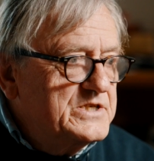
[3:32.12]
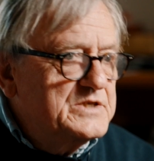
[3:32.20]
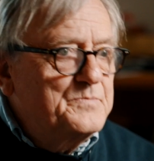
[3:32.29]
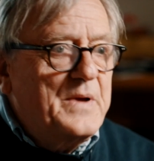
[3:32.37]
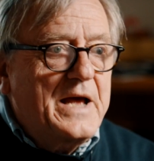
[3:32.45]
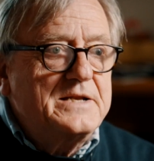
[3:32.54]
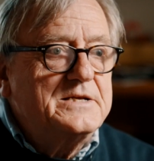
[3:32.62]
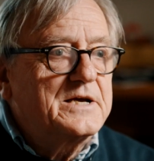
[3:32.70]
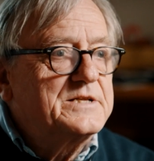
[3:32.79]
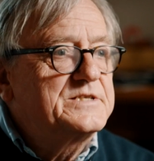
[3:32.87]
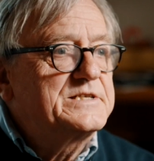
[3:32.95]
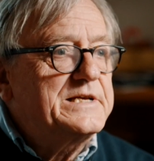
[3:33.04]

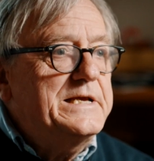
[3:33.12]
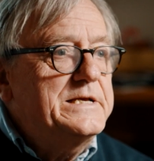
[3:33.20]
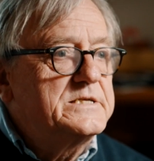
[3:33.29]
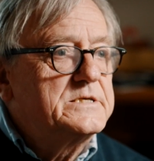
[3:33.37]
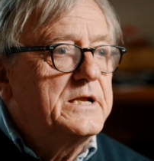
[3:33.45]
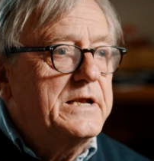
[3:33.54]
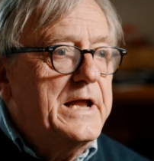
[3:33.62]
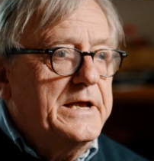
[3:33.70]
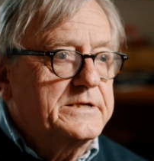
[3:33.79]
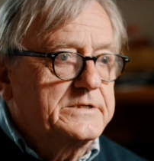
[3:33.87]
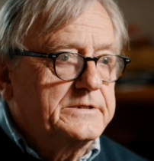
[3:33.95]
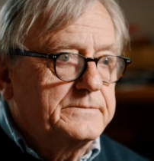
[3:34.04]
Spaniards eat
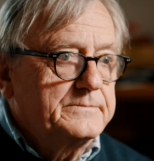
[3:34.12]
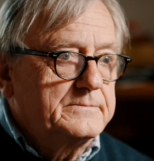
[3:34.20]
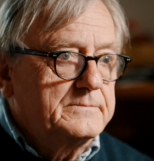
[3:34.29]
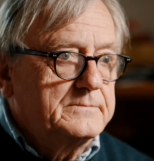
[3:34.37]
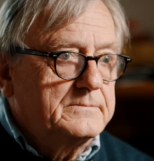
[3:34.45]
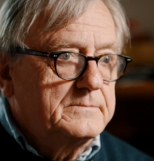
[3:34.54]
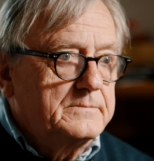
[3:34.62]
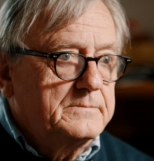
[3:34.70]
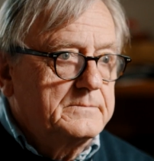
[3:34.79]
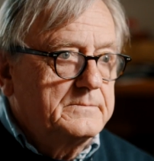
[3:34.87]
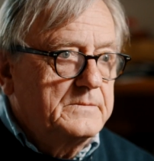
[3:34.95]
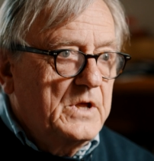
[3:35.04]
late.
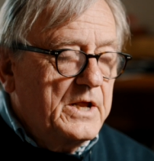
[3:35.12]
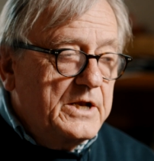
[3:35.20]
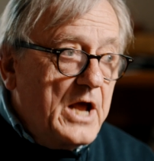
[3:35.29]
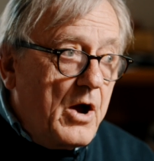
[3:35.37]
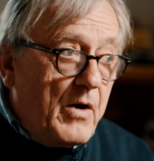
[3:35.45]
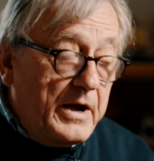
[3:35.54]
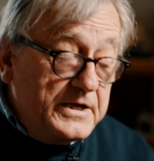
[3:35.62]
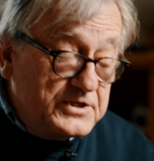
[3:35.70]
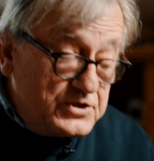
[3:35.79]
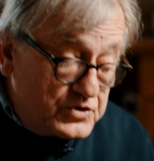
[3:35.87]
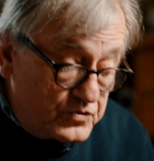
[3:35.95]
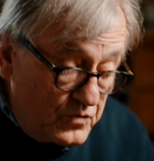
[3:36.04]
Now,
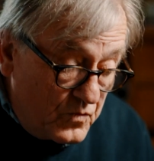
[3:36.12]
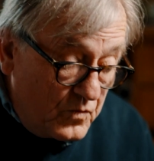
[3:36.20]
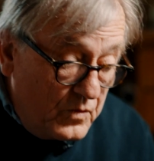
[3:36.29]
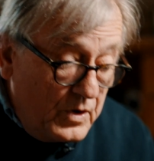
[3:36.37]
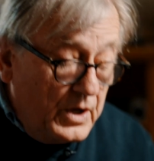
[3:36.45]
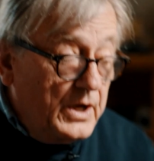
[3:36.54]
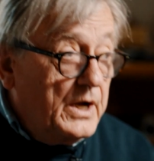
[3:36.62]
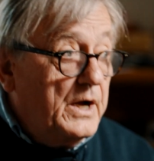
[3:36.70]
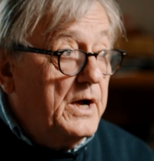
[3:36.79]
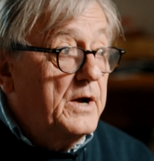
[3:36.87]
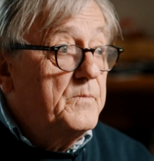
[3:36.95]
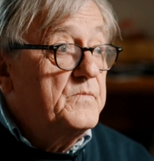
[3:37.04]
it's true
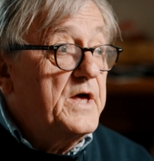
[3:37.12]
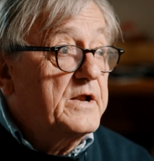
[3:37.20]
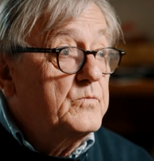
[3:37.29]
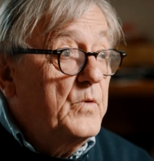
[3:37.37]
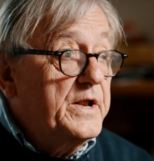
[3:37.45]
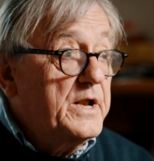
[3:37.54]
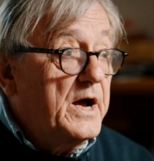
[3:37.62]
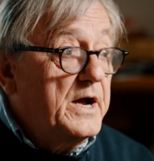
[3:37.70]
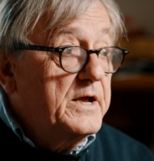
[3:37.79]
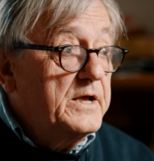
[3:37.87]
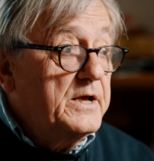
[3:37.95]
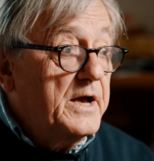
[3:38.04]
that when
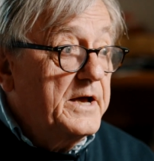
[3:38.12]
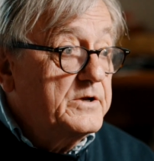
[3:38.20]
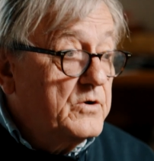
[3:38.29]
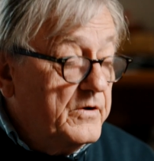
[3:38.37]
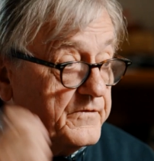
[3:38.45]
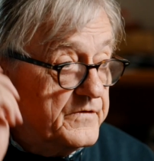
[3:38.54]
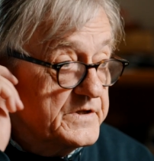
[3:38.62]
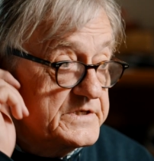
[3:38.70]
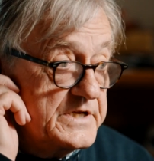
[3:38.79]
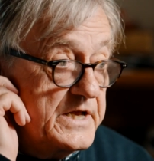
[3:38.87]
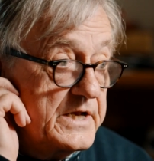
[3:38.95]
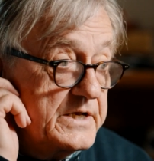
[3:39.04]
I had a conference
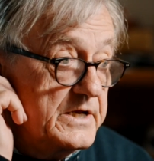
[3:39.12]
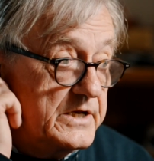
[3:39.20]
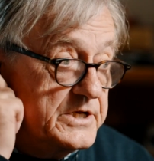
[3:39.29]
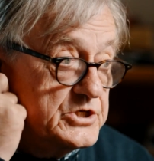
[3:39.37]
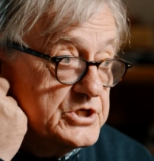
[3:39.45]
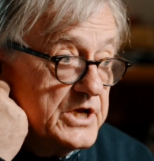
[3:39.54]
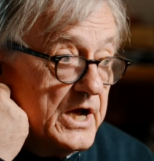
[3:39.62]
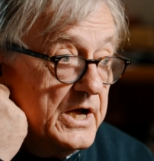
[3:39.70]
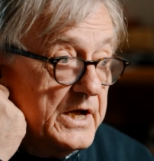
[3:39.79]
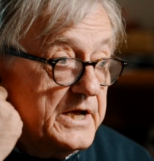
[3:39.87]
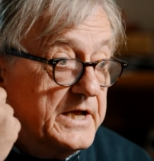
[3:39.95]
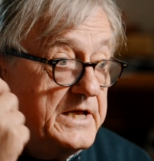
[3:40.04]
in Galicia,
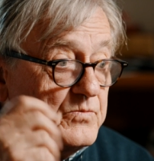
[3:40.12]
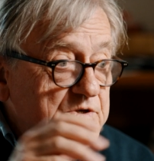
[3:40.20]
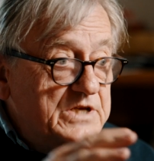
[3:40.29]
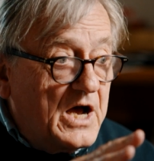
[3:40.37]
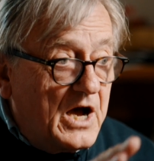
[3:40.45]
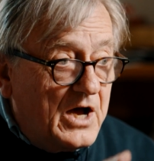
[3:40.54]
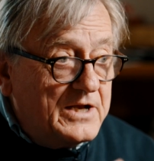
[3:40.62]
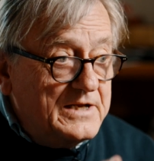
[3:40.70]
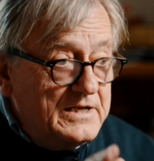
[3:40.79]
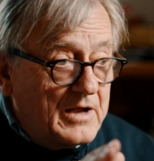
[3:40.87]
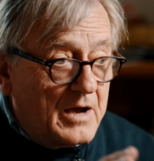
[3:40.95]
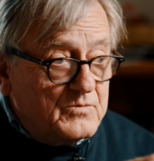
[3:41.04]
I was
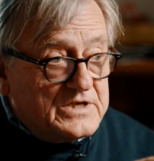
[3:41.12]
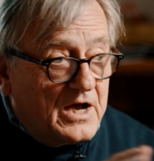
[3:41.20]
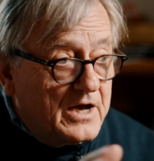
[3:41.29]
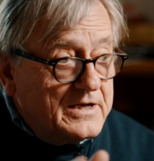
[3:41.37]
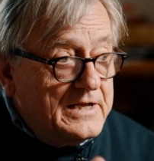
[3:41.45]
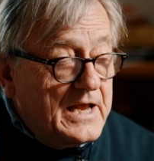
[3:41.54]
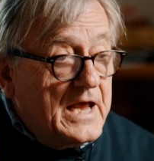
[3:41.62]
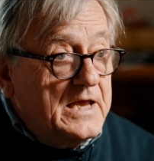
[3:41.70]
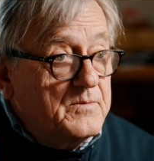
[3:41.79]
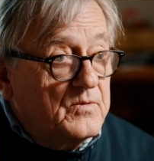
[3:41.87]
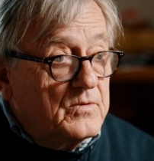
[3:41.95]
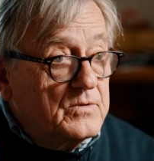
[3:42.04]
hardly
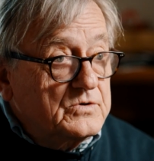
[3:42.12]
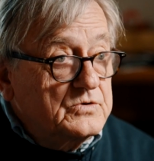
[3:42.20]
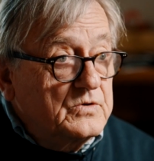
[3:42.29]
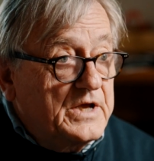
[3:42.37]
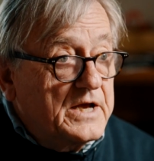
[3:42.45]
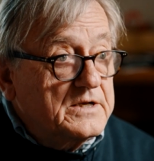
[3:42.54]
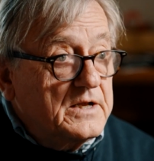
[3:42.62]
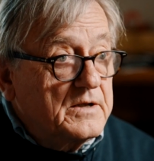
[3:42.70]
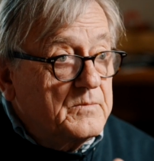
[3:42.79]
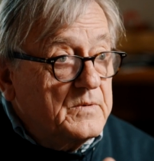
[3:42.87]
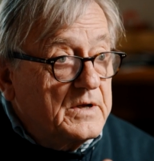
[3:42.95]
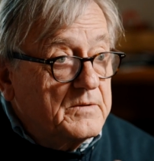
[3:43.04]
able to get
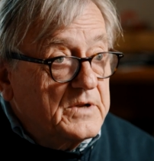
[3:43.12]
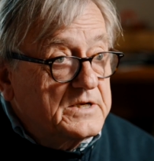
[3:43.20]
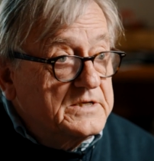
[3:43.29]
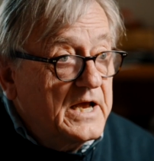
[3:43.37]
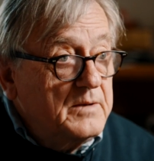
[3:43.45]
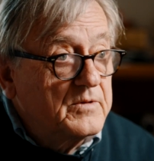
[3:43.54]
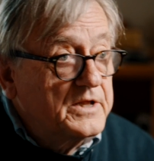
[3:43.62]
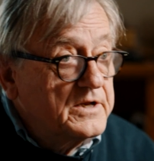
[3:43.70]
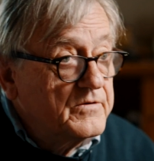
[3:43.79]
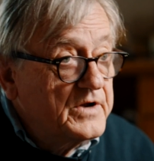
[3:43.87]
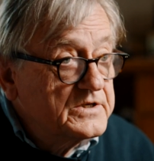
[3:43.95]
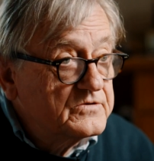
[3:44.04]
a table in
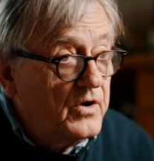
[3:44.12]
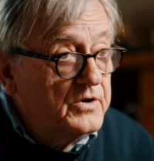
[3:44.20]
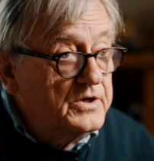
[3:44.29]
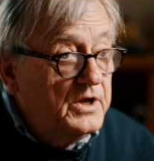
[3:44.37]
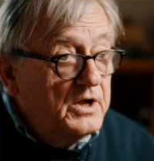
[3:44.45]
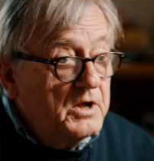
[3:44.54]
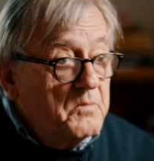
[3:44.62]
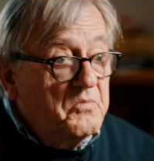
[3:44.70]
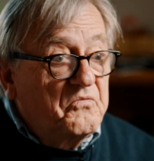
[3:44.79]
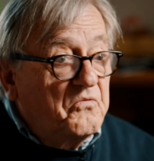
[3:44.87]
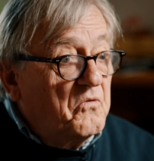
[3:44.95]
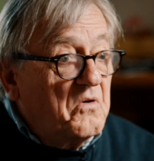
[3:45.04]
a restaurant
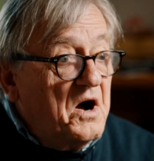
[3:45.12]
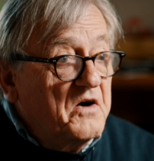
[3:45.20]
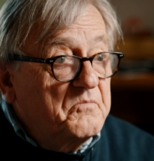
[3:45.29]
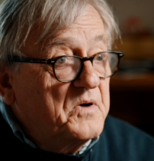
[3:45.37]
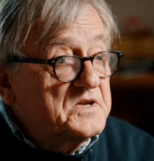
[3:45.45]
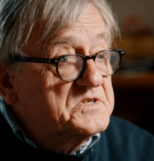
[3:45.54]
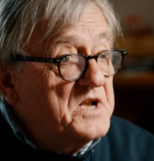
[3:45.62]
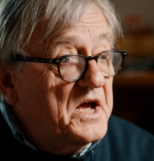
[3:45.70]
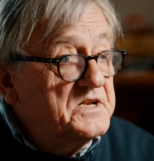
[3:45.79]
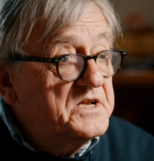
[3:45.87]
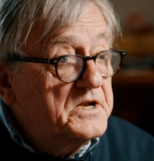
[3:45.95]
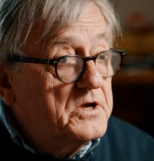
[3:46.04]
before
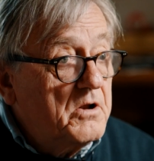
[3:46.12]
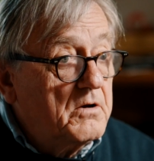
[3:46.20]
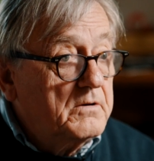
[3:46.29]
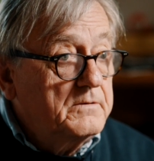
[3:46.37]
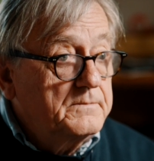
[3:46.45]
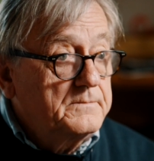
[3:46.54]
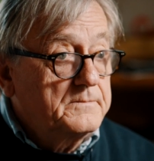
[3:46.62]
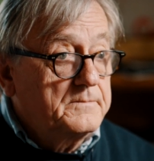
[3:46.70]
9:30, 10 o'clock.